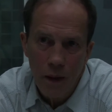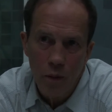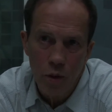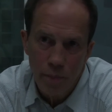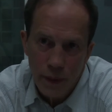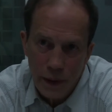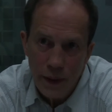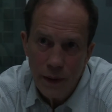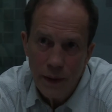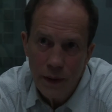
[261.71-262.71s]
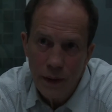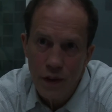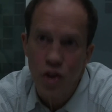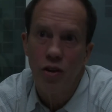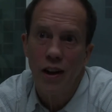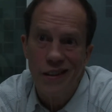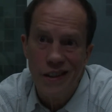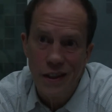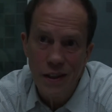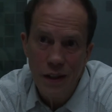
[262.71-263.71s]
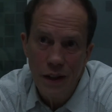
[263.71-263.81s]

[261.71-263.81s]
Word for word: would be, the strategy